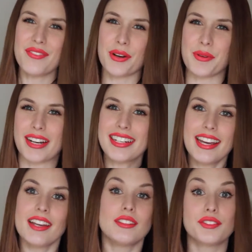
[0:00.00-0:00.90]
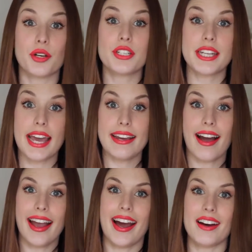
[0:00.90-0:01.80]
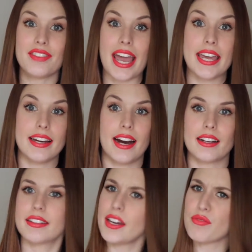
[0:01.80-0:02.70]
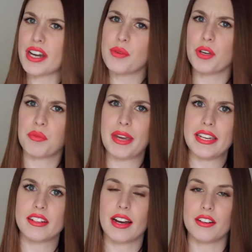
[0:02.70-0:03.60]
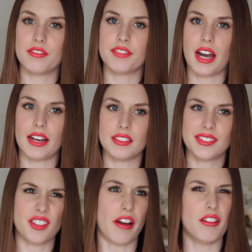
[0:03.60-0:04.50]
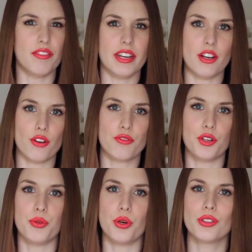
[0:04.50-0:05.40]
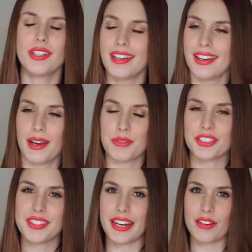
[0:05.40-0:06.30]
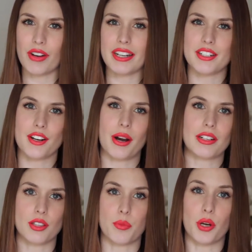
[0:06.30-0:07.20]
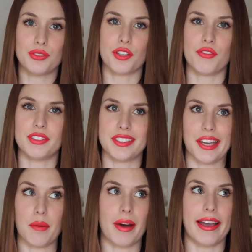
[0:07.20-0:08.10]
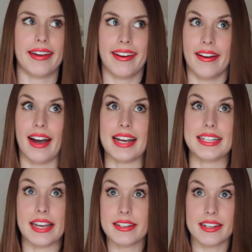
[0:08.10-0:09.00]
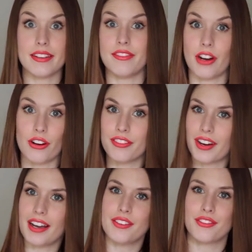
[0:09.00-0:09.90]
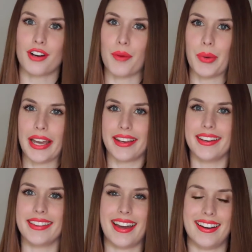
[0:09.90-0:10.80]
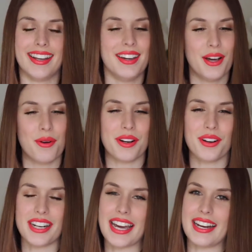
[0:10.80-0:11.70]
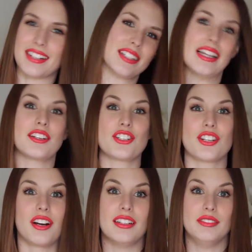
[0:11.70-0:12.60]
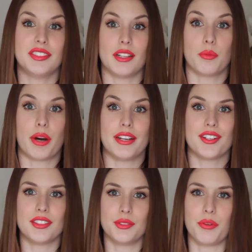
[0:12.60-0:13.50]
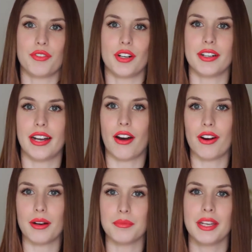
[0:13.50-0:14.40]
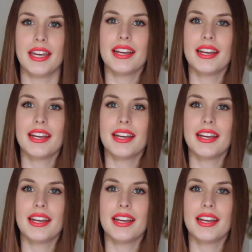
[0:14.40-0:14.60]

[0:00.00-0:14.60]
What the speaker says: everyone, so today I have a get ready with me kind of style video for you all. I'm just getting ready to go out to the post office and get my identity verified for our bank, and then we're going to head out to lunch to kind of celebrate because we've gotten our